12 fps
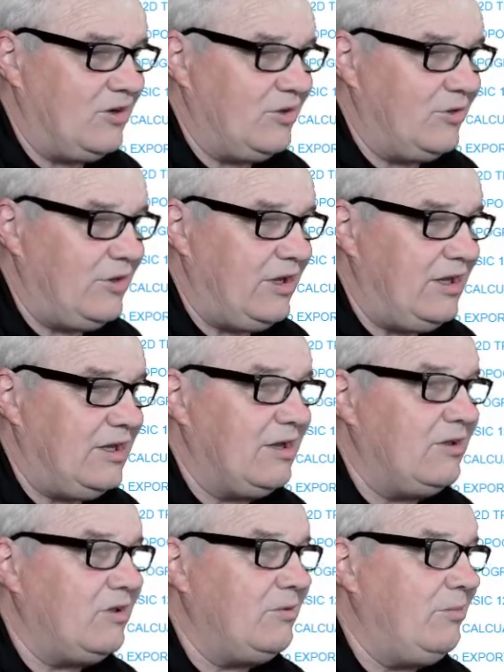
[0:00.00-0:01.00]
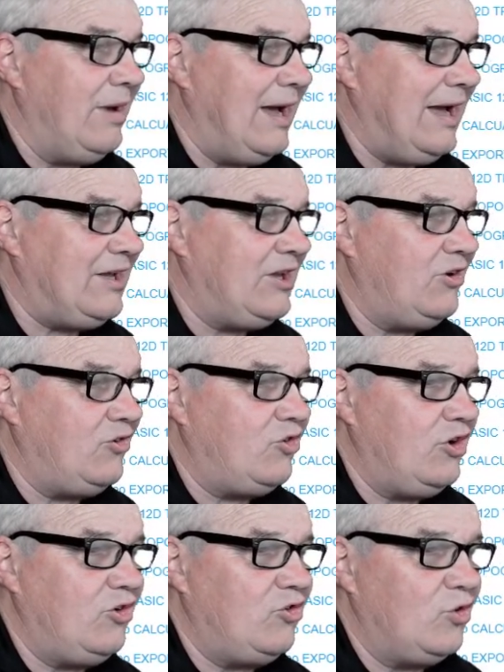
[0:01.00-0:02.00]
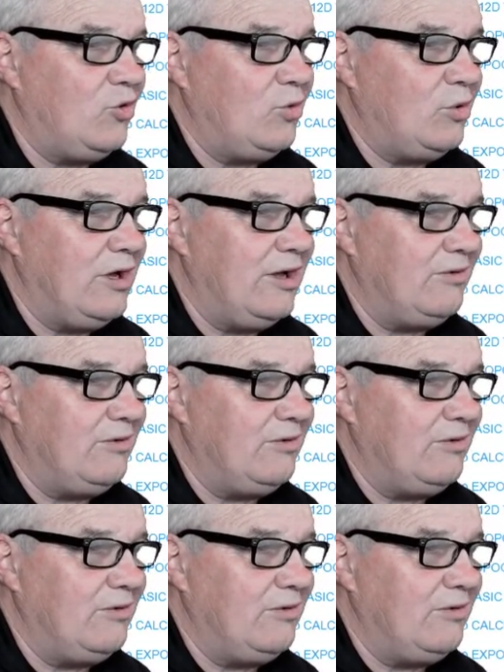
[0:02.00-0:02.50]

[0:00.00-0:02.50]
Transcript: the marking schedule,